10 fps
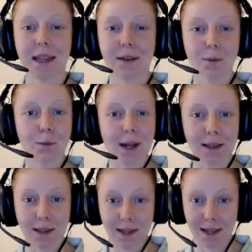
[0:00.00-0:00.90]
even
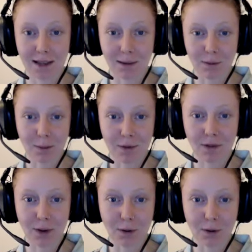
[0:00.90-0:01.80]
when it sometimes
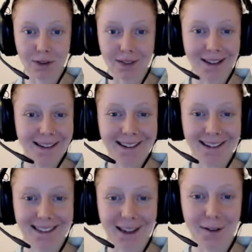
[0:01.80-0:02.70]
feels
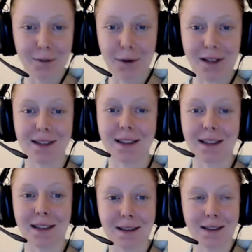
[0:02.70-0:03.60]
like that voice
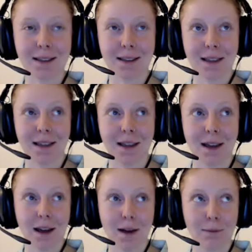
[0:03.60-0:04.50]
is
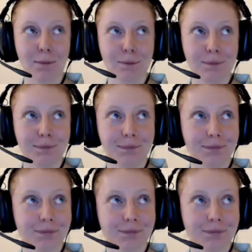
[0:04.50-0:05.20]
um,